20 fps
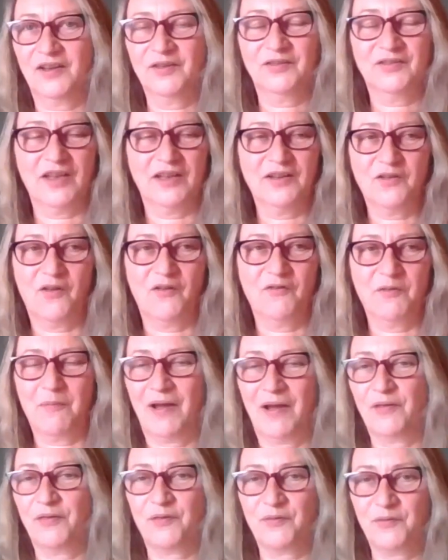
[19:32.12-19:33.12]
of sent off
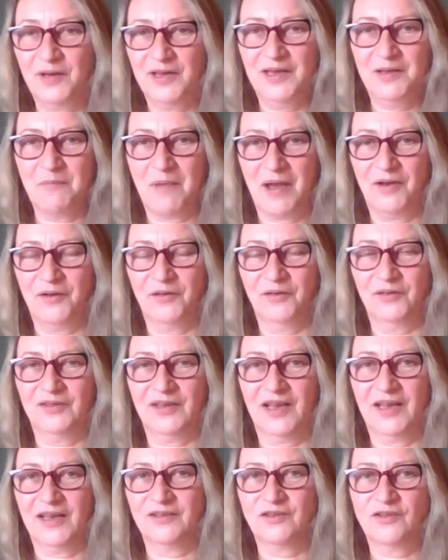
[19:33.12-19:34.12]
about 3 emails
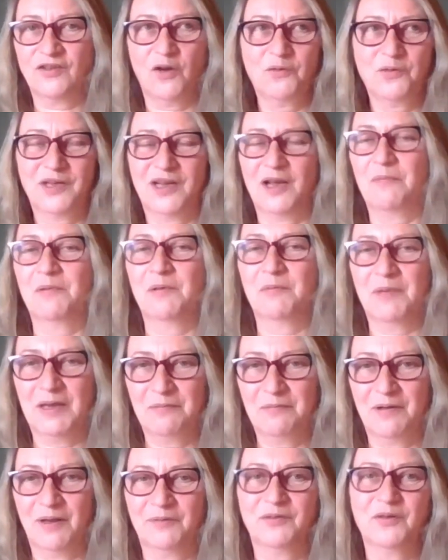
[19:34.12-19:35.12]
and told a couple of
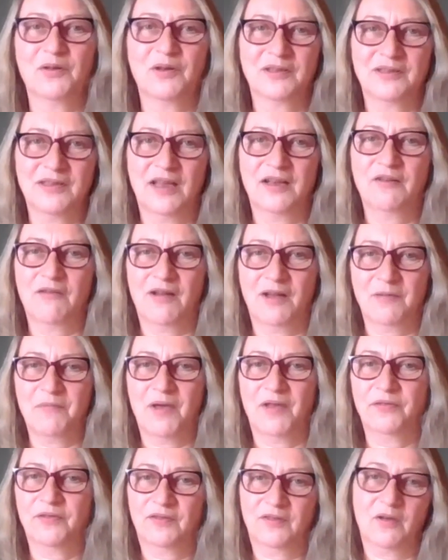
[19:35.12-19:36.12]
people I was doing a 10 grand
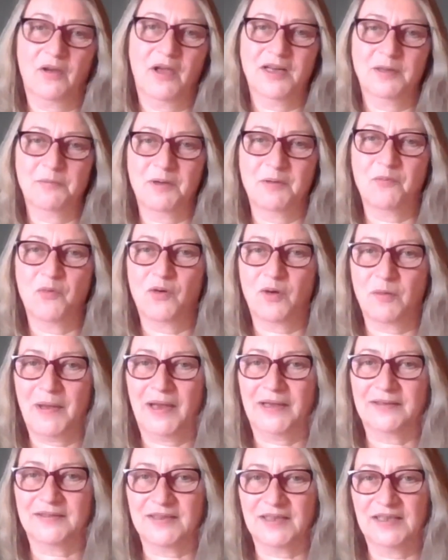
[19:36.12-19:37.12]
month. So I had a bit more
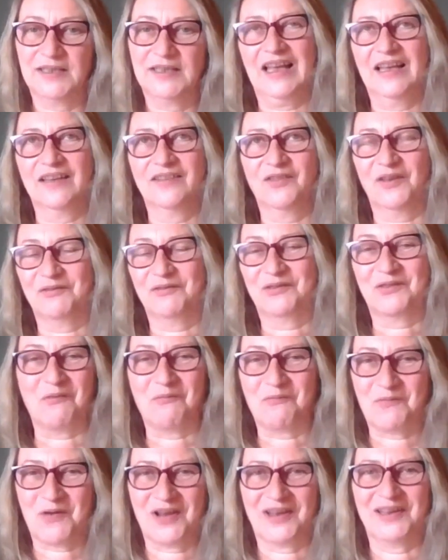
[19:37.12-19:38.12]
capacity. And so I've stopped
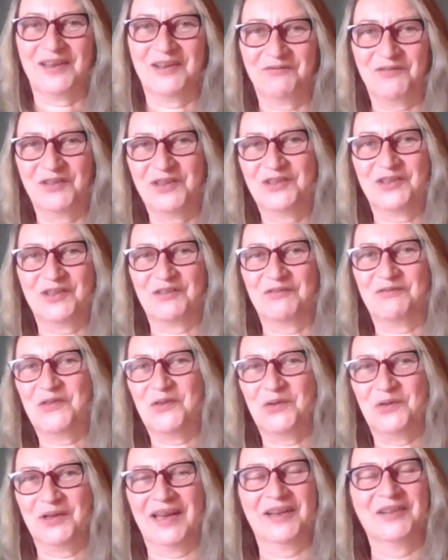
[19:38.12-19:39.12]
working at finishing at
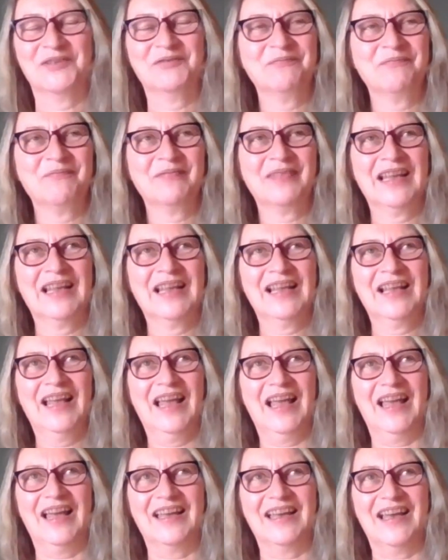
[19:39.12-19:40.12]
4 now.
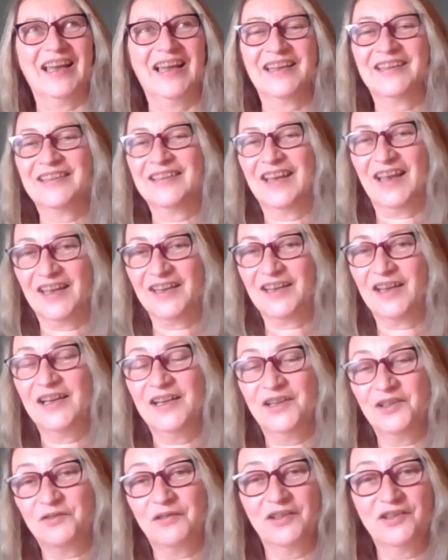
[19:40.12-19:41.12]
And I
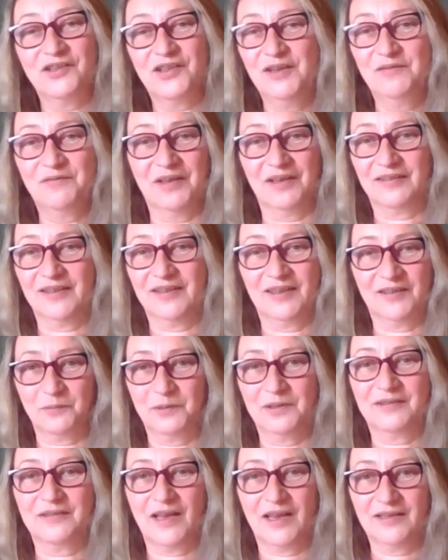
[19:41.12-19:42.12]
literally achieved it 6
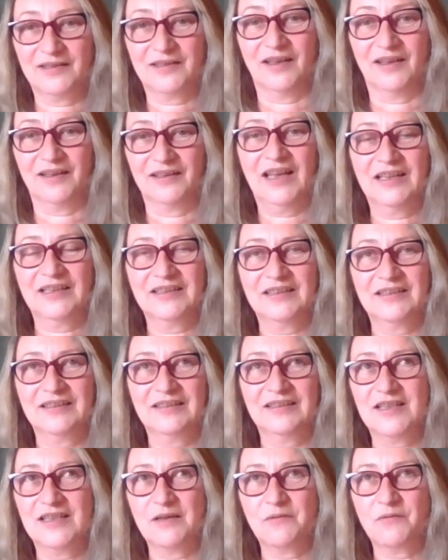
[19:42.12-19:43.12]
weeks later.
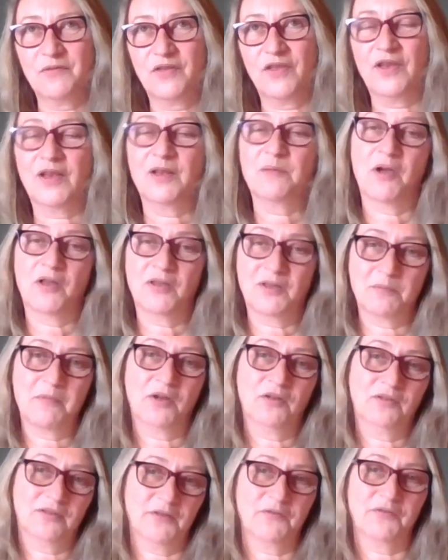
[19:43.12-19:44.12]
And the thing that made the
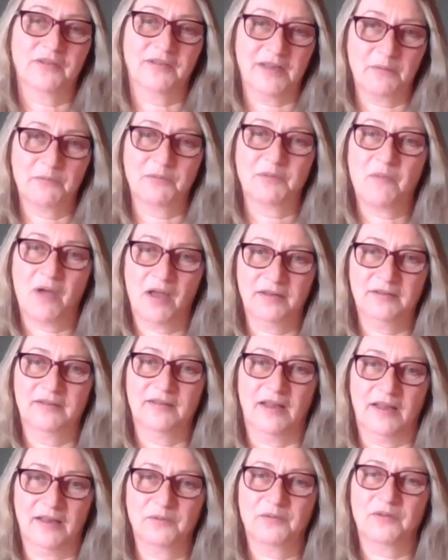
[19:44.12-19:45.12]
most difference there was
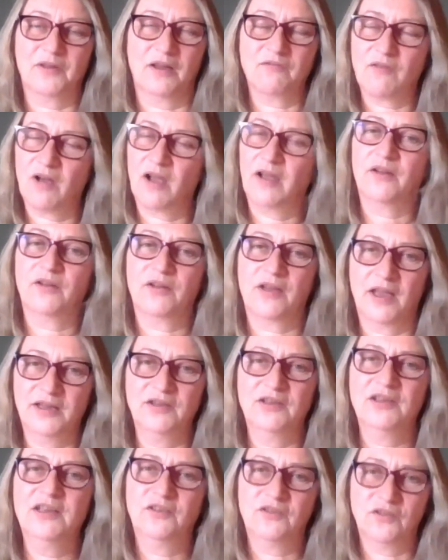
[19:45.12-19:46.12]
mindset. It was like, right, okay,
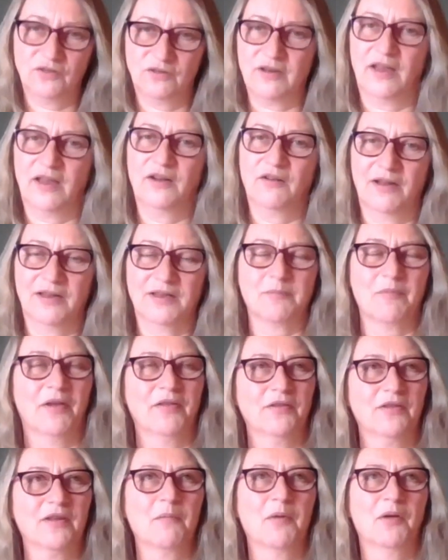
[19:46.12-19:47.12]
you need to do 10 grand a
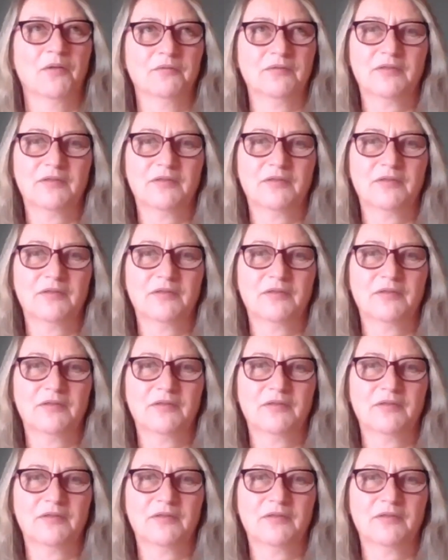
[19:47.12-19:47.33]
month. Come on,